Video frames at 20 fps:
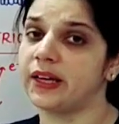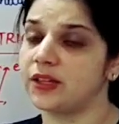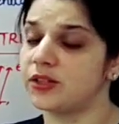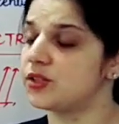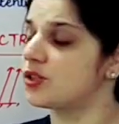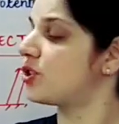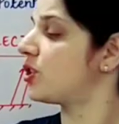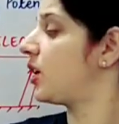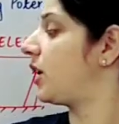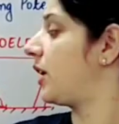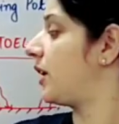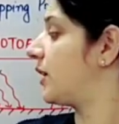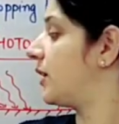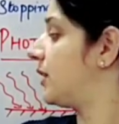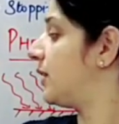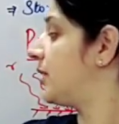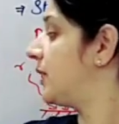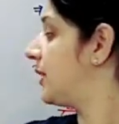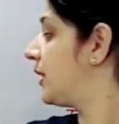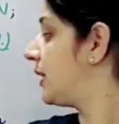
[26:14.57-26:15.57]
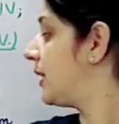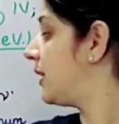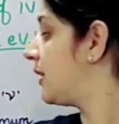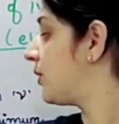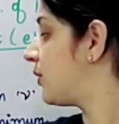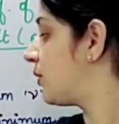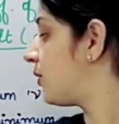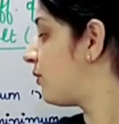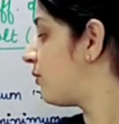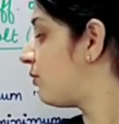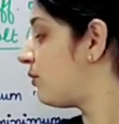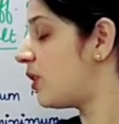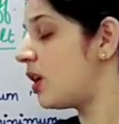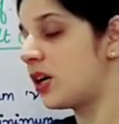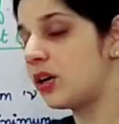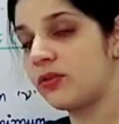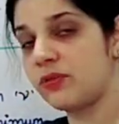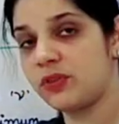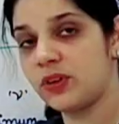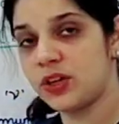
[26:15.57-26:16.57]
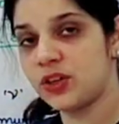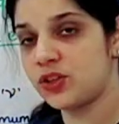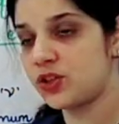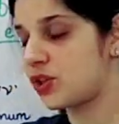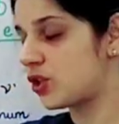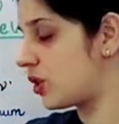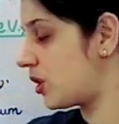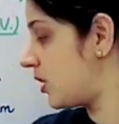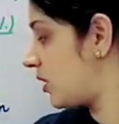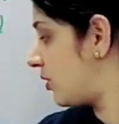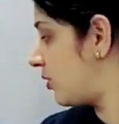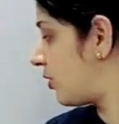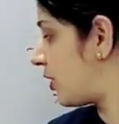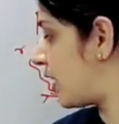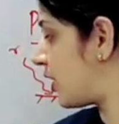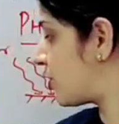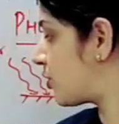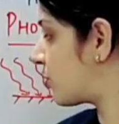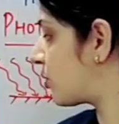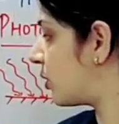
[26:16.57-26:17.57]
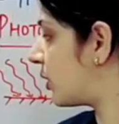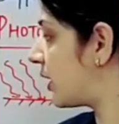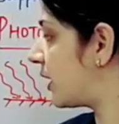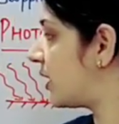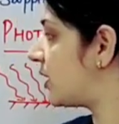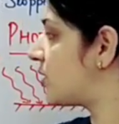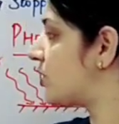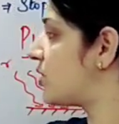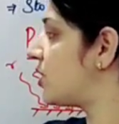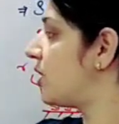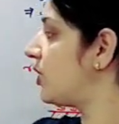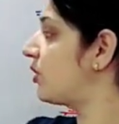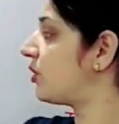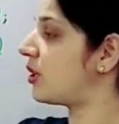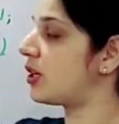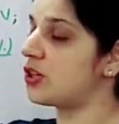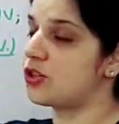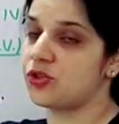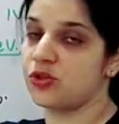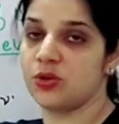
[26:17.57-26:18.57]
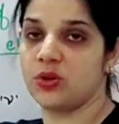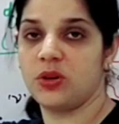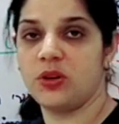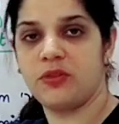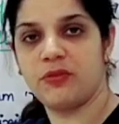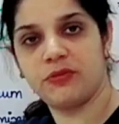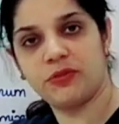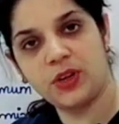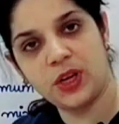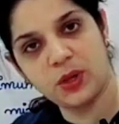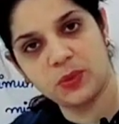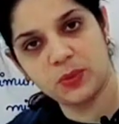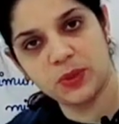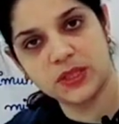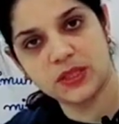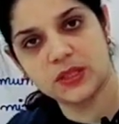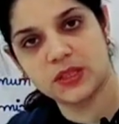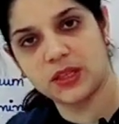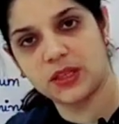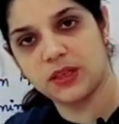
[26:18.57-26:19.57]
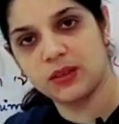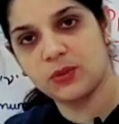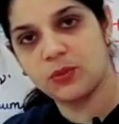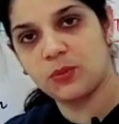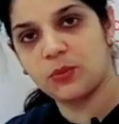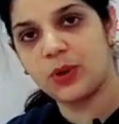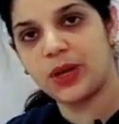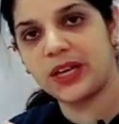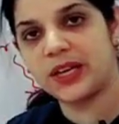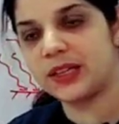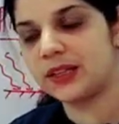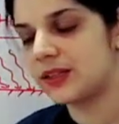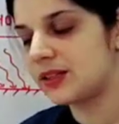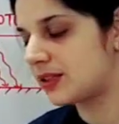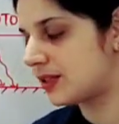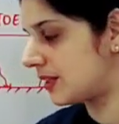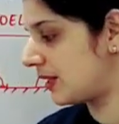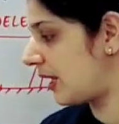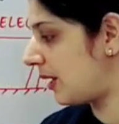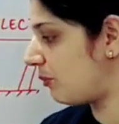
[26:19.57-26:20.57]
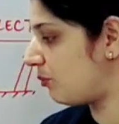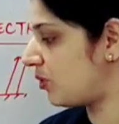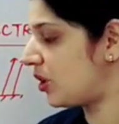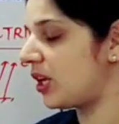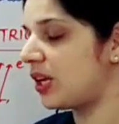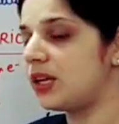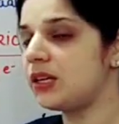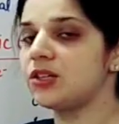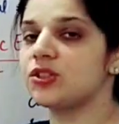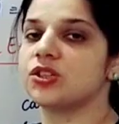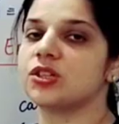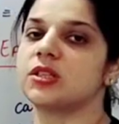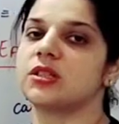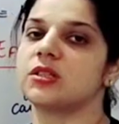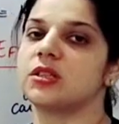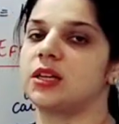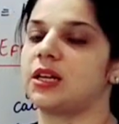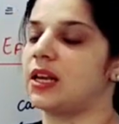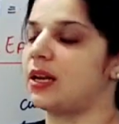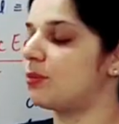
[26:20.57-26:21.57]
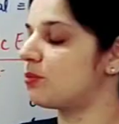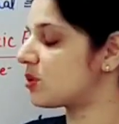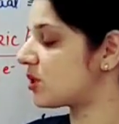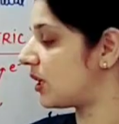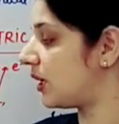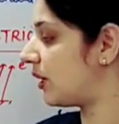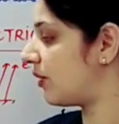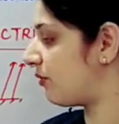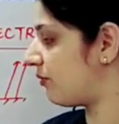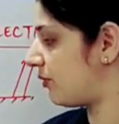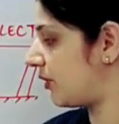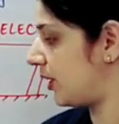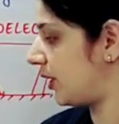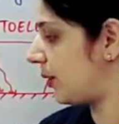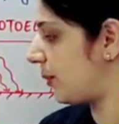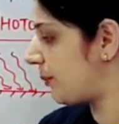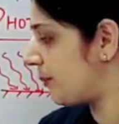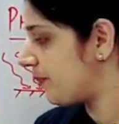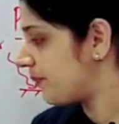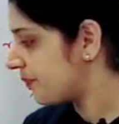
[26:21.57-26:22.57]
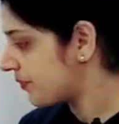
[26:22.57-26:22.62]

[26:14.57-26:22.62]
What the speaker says: energy. Work function, threshold energy, threshold frequency. One and the same thing, just the names are different.